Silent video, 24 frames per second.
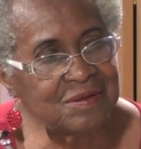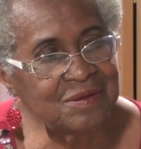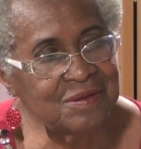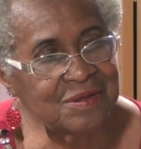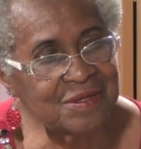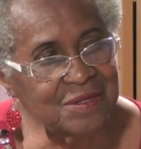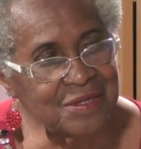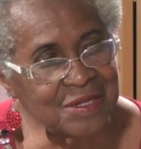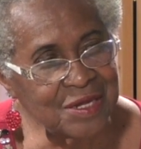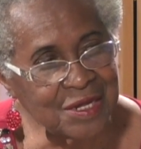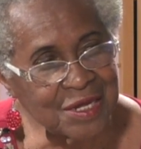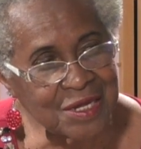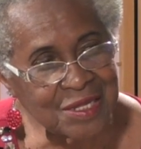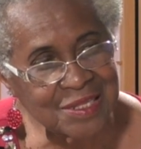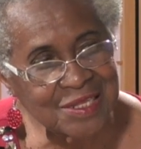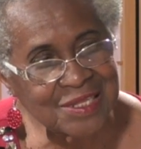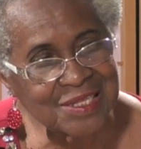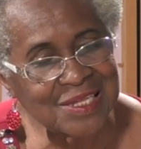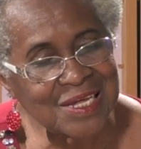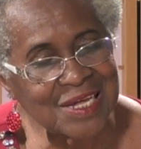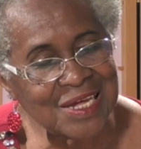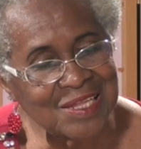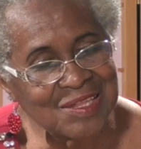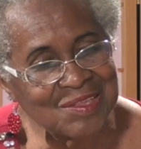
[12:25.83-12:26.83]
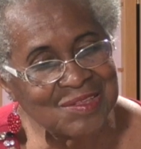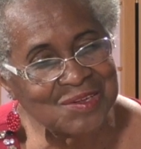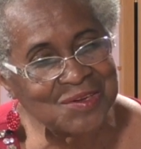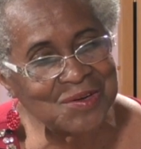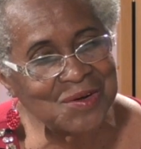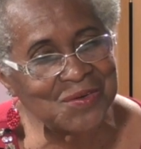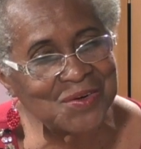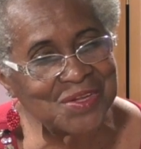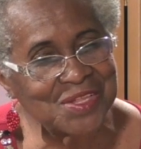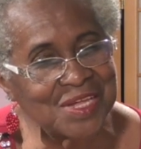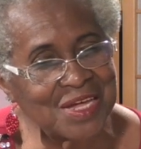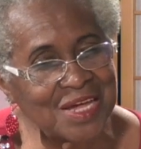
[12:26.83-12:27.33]
Yes, and
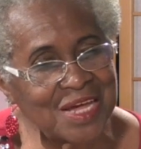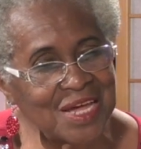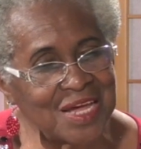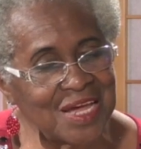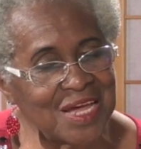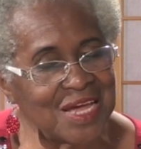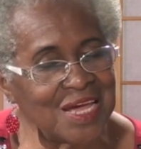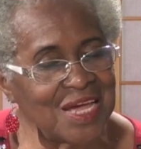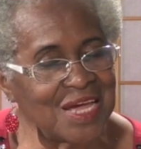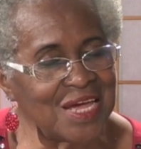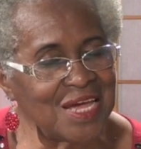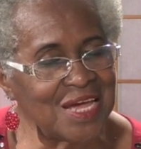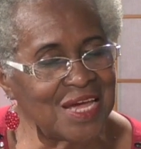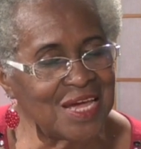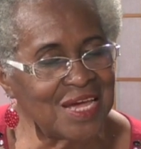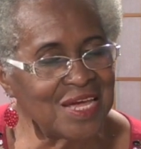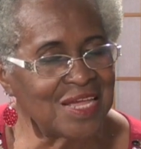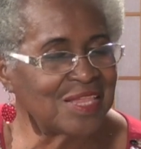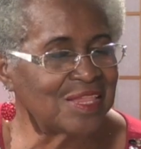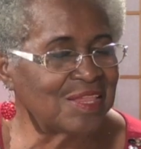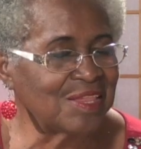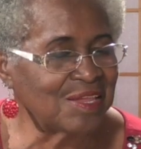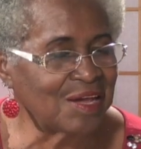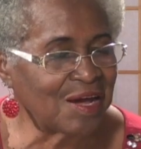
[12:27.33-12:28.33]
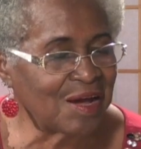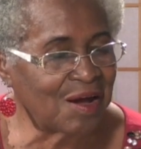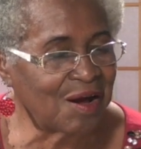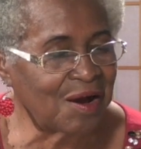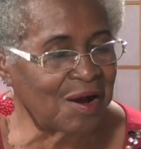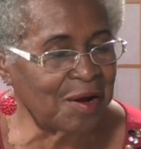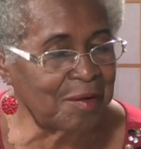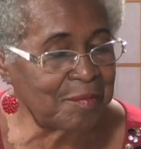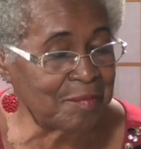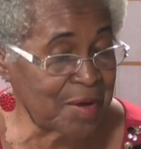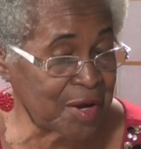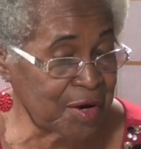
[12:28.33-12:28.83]
taught in
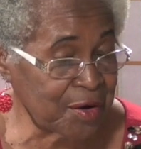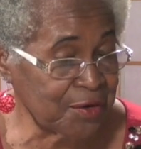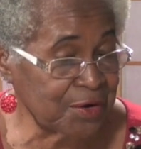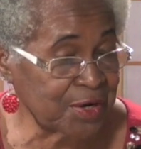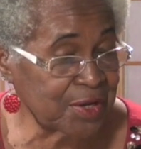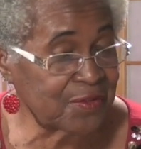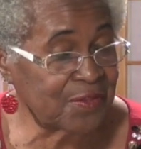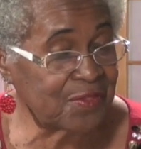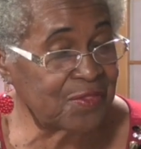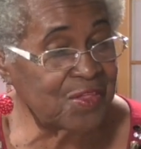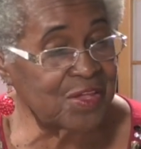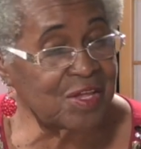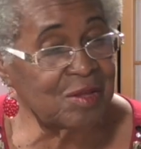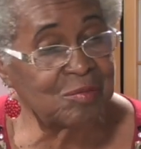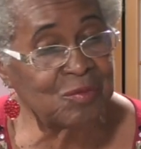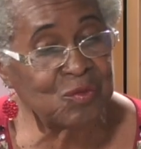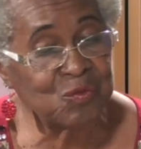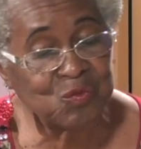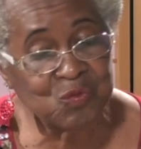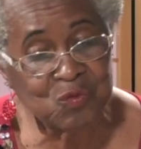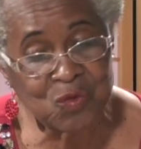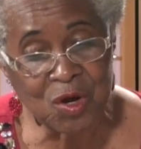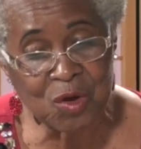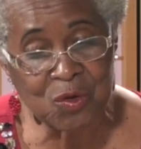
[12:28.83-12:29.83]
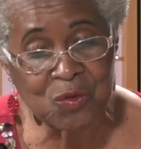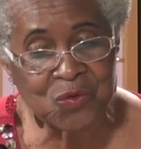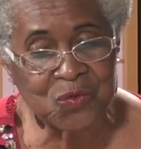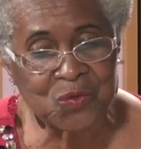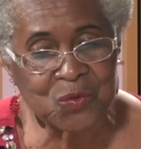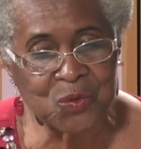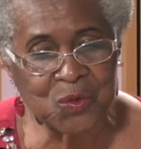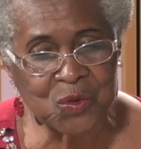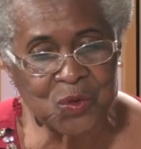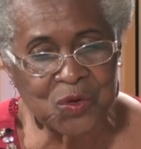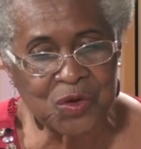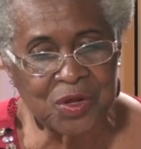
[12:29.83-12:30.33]
Meredith and
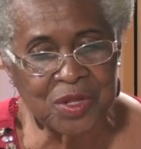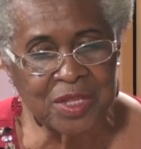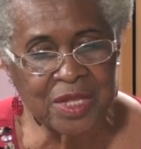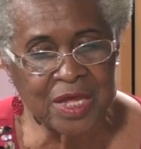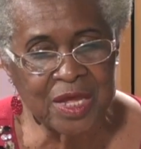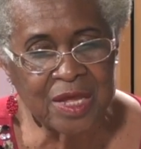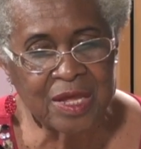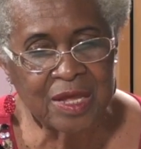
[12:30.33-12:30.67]
Rosewood.